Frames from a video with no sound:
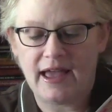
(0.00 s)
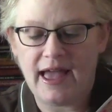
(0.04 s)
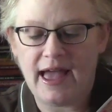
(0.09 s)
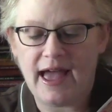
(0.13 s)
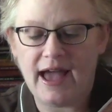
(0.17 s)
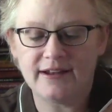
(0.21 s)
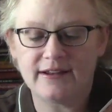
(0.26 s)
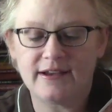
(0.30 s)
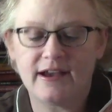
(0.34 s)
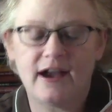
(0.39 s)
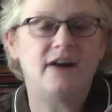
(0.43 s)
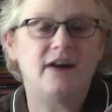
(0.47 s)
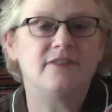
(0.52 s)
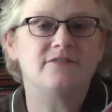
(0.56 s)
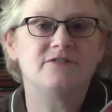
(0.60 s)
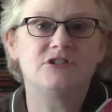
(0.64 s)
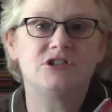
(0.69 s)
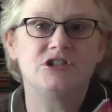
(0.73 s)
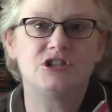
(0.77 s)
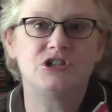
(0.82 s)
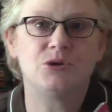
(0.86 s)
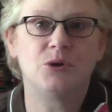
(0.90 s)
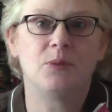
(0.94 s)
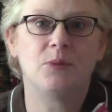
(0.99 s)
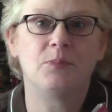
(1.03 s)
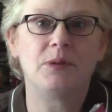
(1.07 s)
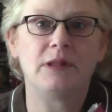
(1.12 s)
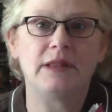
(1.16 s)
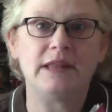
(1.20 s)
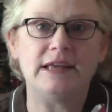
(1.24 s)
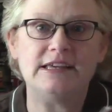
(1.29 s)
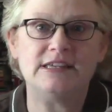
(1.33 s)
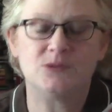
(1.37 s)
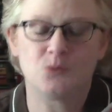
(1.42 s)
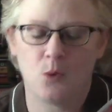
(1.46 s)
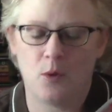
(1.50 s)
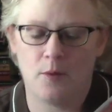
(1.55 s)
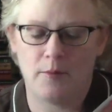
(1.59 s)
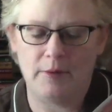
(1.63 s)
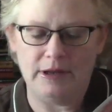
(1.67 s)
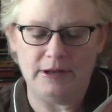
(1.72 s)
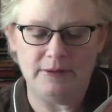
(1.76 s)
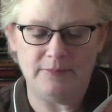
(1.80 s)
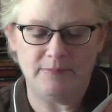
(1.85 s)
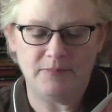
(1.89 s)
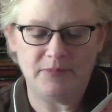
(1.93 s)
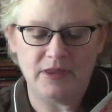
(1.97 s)
handcuffed to a
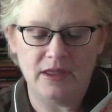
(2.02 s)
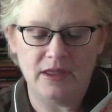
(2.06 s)
policewoman.